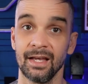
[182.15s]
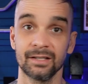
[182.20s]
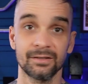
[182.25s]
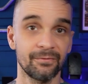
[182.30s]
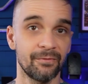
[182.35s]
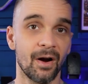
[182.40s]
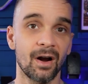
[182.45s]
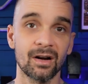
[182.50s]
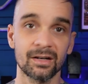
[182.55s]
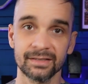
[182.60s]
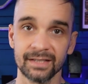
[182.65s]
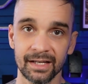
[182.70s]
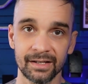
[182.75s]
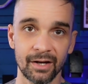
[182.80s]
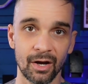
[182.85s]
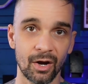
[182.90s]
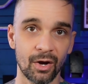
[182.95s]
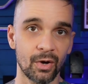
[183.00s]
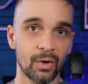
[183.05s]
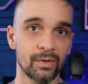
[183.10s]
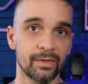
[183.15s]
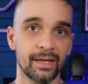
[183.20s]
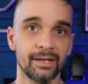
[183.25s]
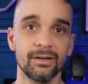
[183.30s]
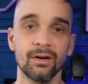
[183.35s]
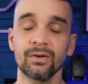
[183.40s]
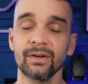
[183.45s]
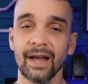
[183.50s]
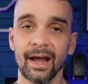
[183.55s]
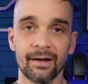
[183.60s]
As far as I know, they
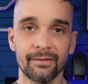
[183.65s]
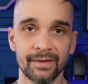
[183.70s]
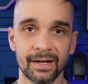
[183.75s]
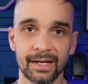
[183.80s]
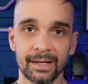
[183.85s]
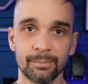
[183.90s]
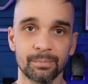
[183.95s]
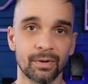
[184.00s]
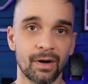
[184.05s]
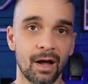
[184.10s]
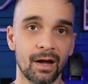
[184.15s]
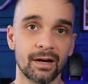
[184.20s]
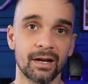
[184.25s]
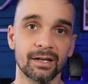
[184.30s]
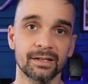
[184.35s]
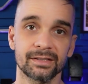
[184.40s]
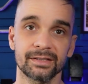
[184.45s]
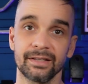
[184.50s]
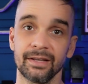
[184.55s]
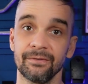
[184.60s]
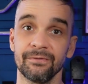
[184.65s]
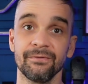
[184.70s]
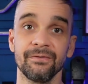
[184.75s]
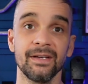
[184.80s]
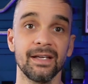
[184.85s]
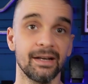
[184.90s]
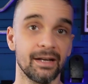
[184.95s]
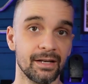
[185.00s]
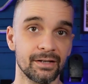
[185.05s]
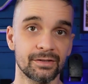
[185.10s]
don't have any products that
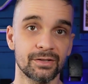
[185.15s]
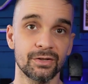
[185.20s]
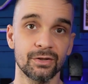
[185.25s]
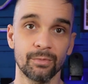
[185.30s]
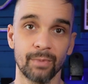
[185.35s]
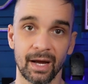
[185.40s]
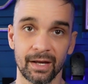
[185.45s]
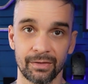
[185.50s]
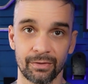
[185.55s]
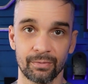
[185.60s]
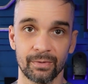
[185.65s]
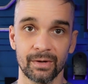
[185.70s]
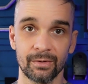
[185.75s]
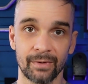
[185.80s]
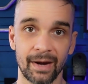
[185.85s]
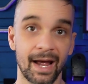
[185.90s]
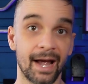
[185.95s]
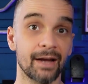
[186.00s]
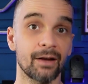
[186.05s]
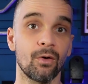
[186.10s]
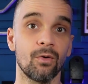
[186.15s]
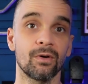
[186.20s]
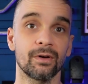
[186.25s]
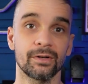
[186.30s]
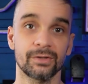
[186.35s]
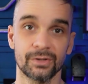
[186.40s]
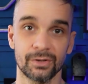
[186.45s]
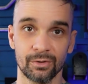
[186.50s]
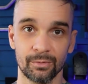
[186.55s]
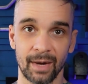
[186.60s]
fit a 2x3 rack or
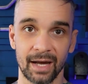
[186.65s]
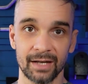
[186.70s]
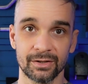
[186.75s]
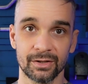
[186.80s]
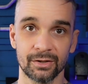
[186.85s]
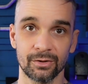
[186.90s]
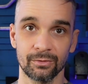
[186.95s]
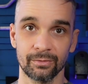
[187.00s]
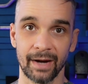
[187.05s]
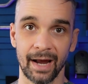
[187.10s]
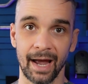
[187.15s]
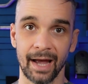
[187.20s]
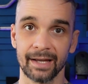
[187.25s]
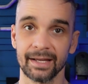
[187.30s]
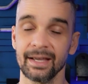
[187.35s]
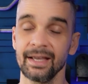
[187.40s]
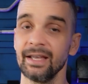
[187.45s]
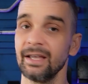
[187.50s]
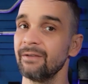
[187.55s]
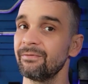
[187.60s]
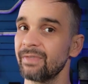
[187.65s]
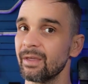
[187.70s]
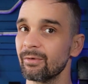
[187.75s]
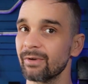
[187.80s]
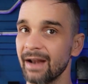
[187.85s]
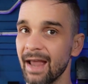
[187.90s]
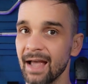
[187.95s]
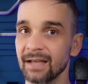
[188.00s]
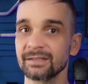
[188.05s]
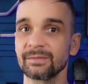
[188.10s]
a 2x2 rack. If they
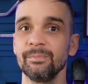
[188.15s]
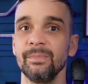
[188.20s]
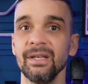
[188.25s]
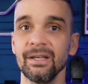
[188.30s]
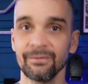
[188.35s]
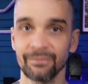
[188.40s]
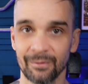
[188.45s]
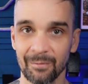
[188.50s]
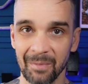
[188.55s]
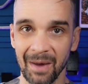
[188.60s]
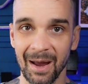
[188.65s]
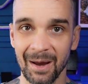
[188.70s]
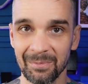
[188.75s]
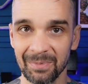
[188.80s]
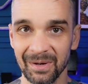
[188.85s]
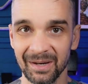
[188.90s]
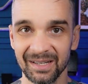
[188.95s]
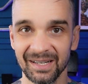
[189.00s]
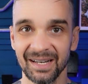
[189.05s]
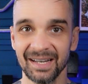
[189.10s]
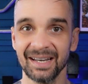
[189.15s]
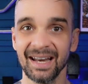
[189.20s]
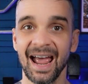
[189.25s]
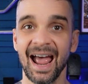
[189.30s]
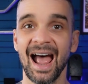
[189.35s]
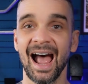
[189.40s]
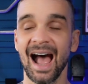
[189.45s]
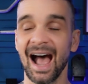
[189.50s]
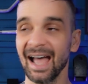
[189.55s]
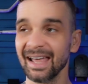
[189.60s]
were to ask me for my opinion,
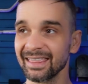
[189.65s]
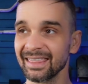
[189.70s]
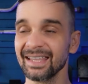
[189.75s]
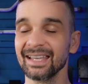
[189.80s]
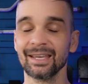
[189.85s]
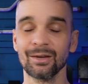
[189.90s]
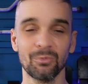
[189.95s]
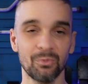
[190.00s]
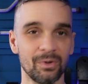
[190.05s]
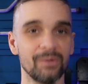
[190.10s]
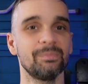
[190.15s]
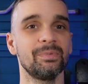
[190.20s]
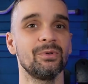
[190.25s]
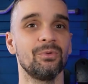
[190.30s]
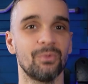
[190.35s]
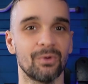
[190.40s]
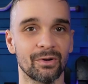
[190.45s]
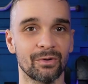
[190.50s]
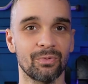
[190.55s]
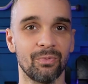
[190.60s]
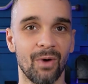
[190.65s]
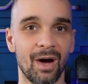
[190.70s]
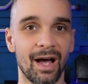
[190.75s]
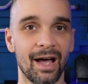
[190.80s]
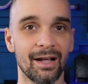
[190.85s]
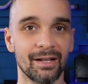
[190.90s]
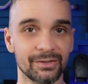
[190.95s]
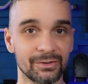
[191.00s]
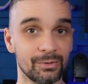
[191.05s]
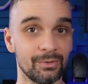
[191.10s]
I think it would be
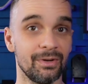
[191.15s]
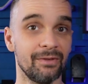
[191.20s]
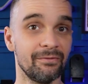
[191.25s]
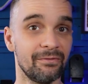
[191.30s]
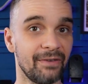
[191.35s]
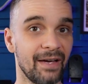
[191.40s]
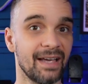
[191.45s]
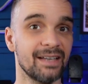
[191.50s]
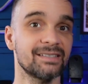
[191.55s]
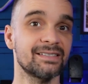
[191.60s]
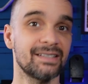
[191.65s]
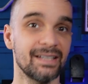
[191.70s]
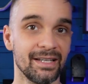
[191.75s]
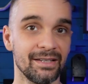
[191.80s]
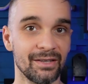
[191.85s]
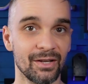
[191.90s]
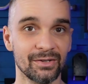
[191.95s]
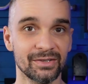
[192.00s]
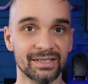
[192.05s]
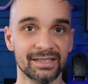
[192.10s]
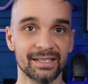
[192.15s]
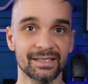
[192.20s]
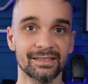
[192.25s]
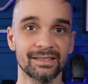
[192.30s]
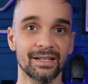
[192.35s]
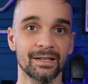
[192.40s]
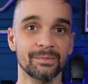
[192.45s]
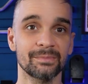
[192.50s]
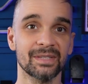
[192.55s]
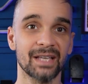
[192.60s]
worthwhile to invest in those
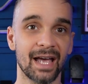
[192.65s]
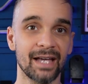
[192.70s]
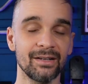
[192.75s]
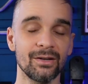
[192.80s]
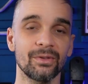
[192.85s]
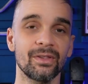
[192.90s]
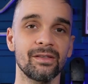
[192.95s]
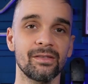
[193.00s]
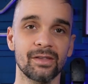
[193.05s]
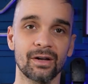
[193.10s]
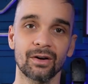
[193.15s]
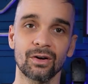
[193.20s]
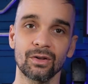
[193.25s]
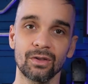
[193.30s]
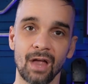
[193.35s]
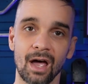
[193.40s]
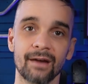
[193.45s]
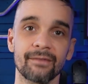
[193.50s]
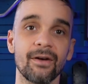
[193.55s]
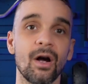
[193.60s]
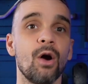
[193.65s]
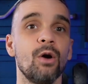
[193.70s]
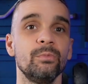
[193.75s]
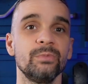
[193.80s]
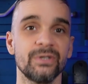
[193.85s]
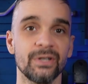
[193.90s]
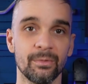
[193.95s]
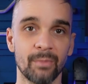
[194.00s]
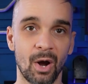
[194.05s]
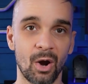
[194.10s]
systems. I know that there are a lot of home
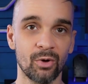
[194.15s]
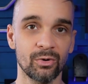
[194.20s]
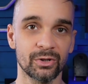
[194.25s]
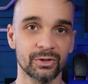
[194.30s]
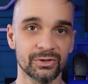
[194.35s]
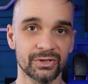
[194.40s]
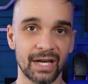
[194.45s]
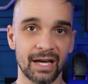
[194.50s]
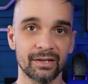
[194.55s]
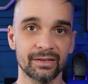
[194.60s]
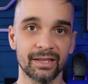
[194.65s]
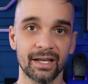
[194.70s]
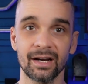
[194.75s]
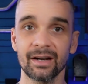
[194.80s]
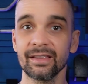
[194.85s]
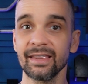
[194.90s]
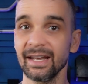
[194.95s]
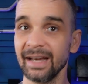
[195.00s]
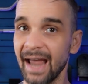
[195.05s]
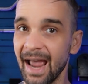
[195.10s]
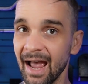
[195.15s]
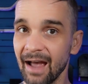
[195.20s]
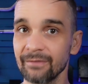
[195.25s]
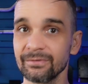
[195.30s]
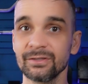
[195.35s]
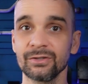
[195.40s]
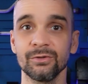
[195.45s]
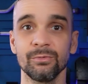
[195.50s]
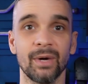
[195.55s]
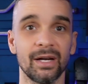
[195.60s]
gym owners out there that have
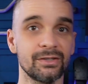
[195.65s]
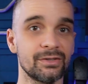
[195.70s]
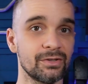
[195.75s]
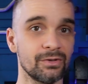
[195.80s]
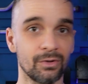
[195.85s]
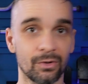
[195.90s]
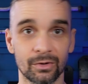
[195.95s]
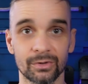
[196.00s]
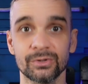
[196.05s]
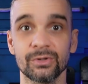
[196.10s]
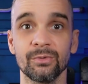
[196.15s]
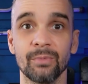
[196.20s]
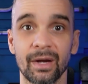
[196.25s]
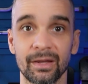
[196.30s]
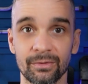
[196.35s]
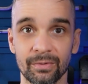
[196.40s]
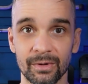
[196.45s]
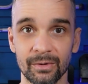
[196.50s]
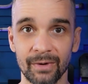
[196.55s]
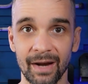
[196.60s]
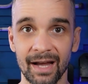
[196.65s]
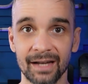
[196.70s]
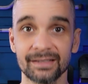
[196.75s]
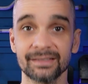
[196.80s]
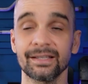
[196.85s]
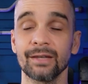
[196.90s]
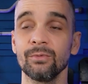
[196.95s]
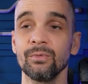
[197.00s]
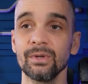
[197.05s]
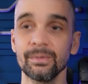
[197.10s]
2x2 or 2x3
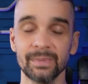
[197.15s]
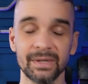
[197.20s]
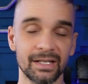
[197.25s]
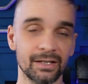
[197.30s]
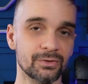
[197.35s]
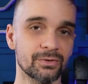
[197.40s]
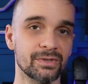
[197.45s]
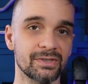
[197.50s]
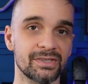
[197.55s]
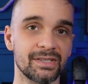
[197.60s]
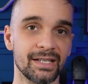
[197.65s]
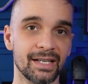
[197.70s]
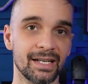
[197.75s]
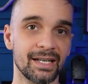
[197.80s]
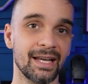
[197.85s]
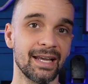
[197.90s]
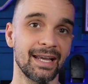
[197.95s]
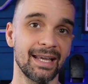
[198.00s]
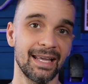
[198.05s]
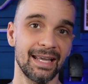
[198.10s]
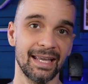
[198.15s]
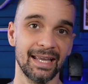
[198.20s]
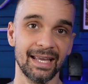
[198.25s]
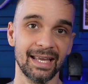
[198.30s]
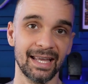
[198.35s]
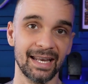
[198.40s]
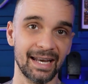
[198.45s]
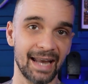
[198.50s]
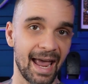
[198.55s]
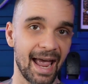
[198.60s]
racks that would be interested
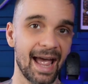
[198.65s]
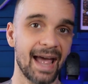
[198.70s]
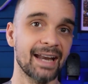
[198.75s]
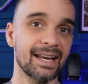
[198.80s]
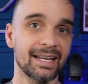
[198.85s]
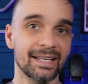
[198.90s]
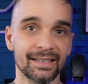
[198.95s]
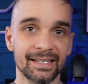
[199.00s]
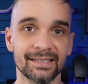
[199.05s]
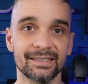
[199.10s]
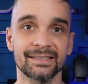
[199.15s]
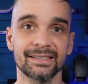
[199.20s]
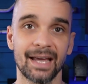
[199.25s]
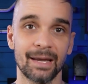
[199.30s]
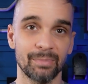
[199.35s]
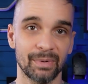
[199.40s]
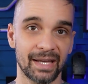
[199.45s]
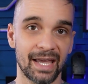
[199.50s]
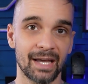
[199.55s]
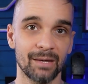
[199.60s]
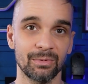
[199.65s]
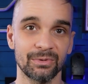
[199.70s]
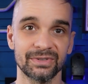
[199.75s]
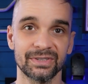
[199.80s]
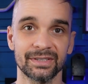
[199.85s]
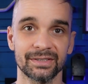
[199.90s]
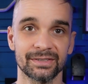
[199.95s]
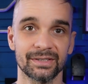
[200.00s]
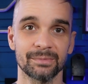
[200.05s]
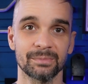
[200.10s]
in adding this type of cable
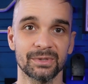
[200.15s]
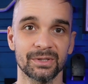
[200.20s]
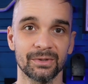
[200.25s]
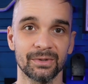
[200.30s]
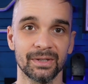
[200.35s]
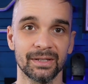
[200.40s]
system to